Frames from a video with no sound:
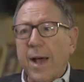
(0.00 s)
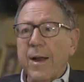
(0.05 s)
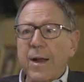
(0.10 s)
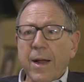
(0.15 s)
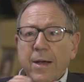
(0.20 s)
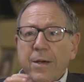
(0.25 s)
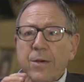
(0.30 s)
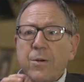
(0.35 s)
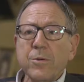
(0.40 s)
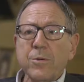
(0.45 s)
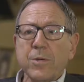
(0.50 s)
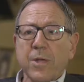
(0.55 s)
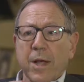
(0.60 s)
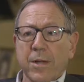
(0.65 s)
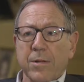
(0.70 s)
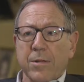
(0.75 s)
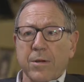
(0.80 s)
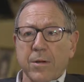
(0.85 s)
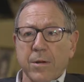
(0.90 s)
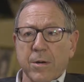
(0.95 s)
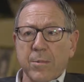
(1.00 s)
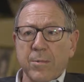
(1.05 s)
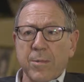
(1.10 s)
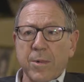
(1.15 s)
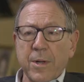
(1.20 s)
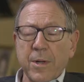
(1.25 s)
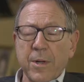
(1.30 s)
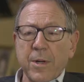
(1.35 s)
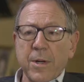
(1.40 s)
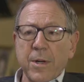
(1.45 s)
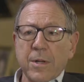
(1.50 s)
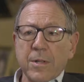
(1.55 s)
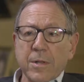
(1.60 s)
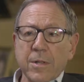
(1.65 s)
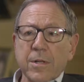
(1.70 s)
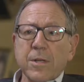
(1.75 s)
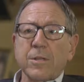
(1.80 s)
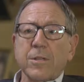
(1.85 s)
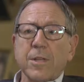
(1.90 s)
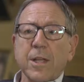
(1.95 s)
And I use that term
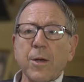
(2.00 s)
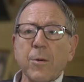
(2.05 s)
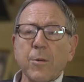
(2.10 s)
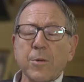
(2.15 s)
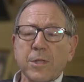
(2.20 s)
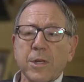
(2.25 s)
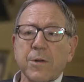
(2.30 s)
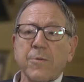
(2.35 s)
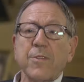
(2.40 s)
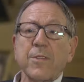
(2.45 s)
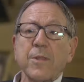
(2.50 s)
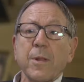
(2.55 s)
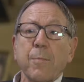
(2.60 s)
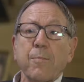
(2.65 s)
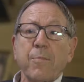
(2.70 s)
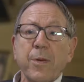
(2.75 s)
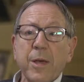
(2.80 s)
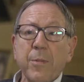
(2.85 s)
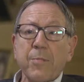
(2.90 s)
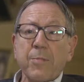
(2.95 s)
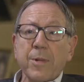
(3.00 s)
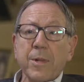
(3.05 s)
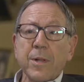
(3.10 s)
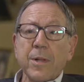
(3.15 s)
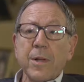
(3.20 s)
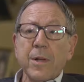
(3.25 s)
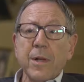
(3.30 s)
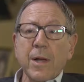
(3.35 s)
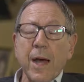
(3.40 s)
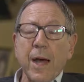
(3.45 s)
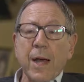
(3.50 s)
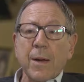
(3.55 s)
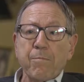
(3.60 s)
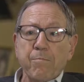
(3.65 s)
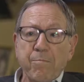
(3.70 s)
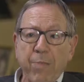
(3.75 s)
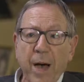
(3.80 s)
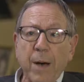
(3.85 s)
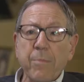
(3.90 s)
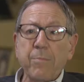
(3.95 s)
to distinguish it from the people
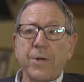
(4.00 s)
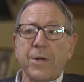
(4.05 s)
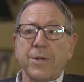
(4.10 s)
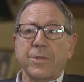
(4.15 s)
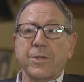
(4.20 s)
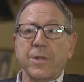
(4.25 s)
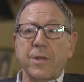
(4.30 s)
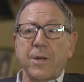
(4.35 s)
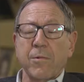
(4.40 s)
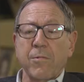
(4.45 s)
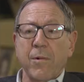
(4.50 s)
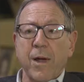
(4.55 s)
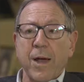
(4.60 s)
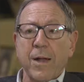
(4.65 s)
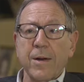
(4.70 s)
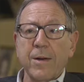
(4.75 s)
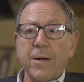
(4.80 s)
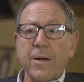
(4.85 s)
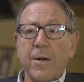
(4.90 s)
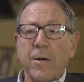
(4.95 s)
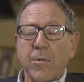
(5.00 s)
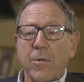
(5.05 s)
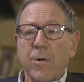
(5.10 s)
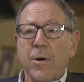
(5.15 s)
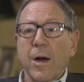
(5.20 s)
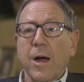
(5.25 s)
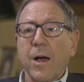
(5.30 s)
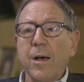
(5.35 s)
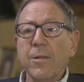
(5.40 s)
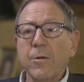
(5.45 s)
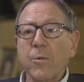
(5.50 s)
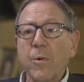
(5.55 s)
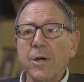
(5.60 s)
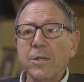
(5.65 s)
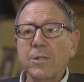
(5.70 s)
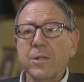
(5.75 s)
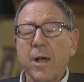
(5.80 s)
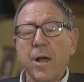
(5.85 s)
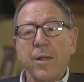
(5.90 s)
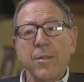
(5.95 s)
and publics in Iran who are
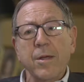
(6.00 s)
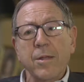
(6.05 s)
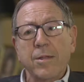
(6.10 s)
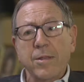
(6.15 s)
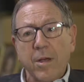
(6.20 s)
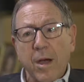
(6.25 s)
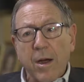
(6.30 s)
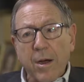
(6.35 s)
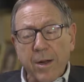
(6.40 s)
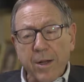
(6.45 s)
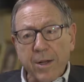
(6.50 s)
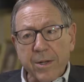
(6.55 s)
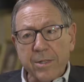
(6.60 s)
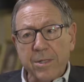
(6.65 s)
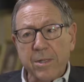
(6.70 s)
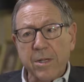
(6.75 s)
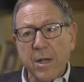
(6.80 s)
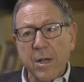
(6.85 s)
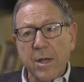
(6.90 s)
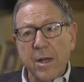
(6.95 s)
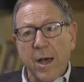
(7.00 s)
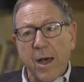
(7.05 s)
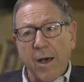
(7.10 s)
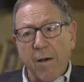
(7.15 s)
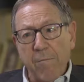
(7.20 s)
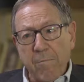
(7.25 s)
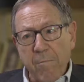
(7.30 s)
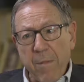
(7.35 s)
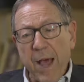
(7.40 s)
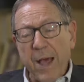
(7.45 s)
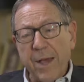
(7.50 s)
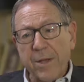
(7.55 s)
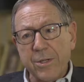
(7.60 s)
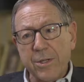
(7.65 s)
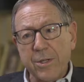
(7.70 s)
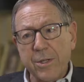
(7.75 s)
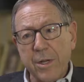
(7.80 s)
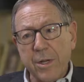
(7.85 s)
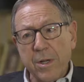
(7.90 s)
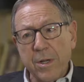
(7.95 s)
otherwise the targets of
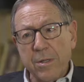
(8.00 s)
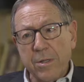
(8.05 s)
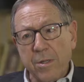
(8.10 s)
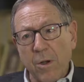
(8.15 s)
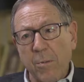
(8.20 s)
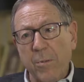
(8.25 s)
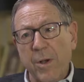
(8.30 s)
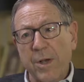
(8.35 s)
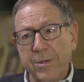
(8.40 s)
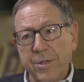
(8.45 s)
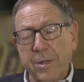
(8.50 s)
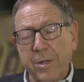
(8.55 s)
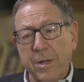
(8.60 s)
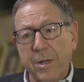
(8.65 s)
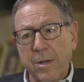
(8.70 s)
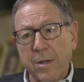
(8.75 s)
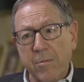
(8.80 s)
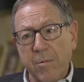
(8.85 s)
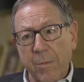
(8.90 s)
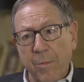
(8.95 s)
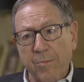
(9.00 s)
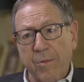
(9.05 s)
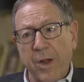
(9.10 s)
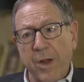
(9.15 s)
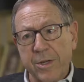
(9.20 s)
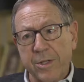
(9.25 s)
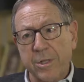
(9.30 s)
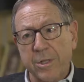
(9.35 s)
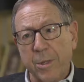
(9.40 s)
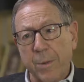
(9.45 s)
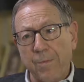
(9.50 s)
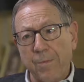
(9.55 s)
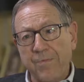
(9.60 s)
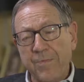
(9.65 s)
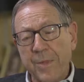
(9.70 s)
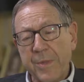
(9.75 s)
mass domestic repression.